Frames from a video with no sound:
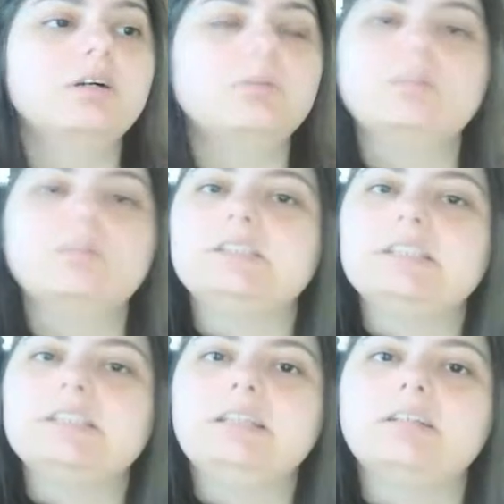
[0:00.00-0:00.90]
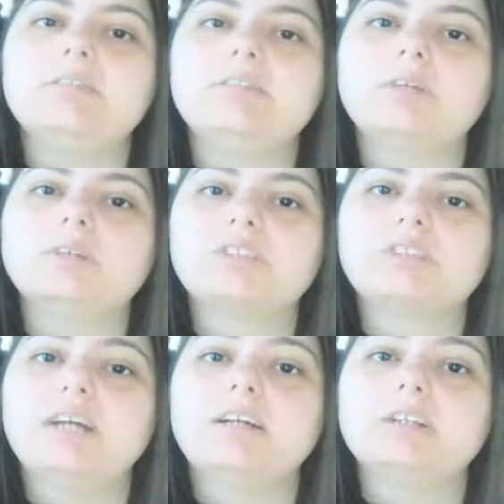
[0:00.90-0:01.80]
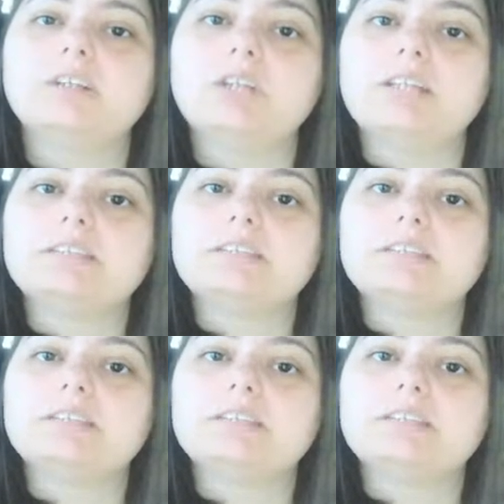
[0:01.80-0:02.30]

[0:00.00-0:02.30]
one scene of girl trying on dress.